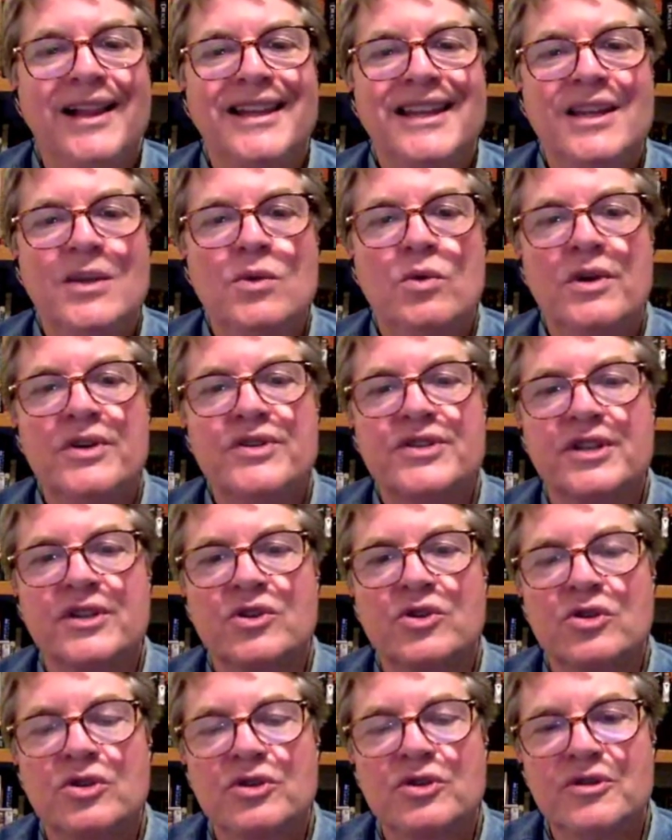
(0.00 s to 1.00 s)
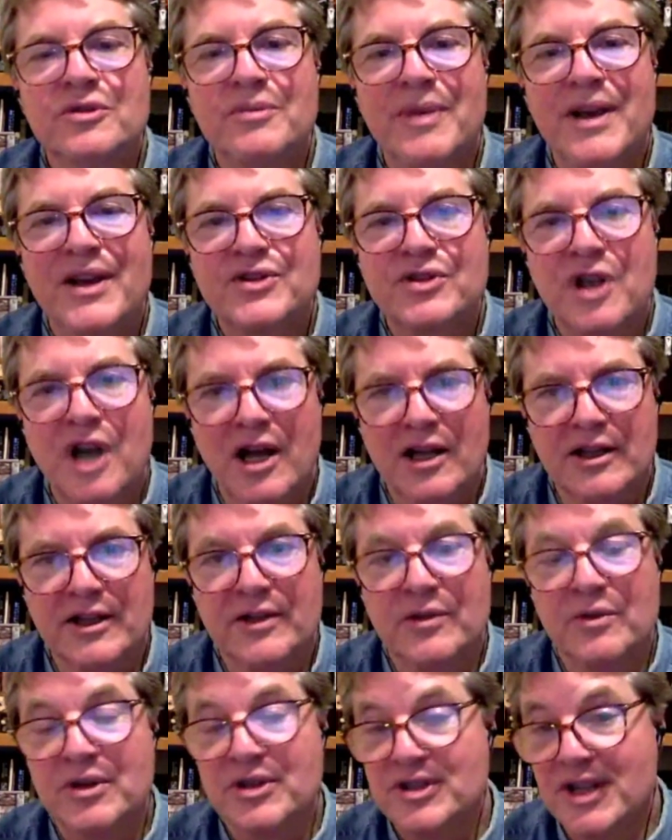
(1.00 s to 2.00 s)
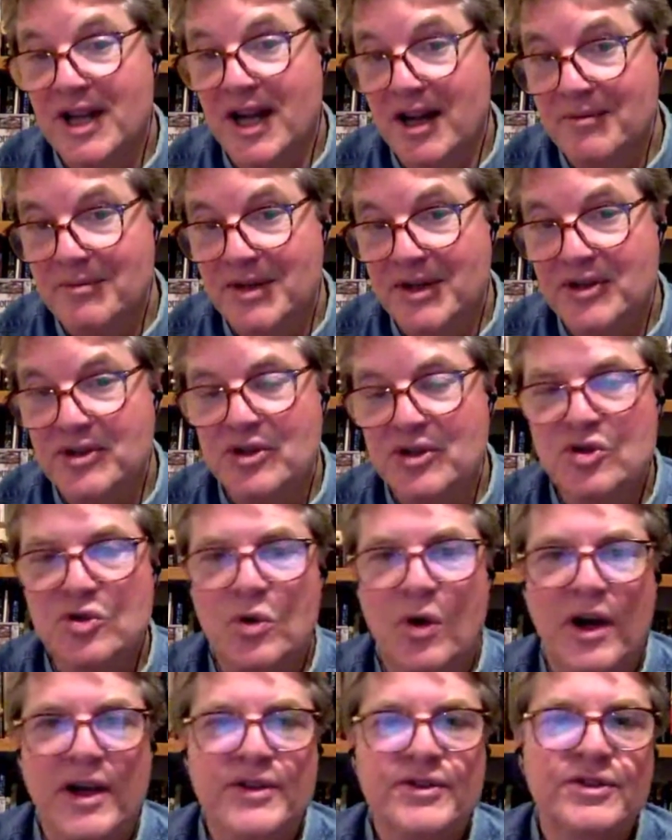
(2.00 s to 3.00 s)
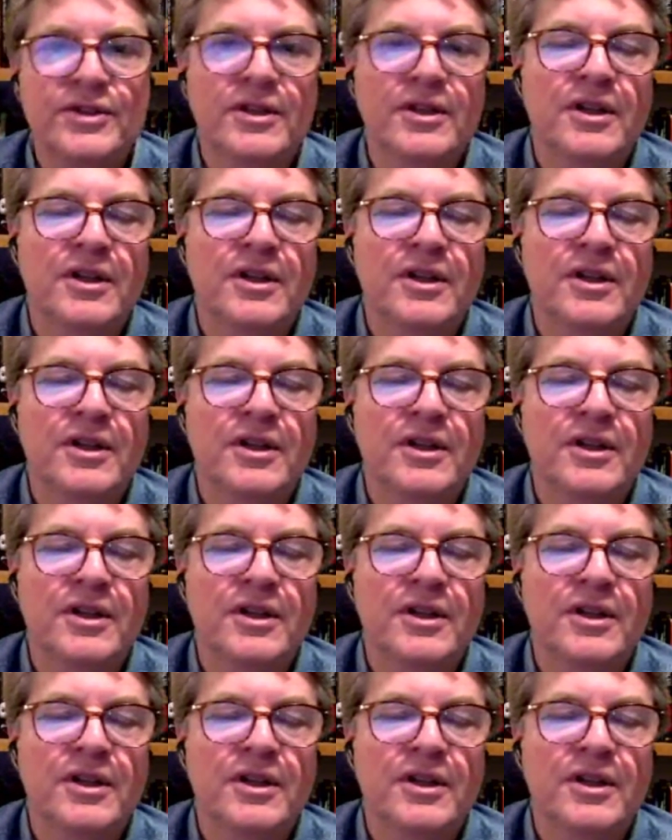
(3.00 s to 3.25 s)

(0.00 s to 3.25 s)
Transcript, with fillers: he was in Cruden Bay, Scotland. Now I've been to twice.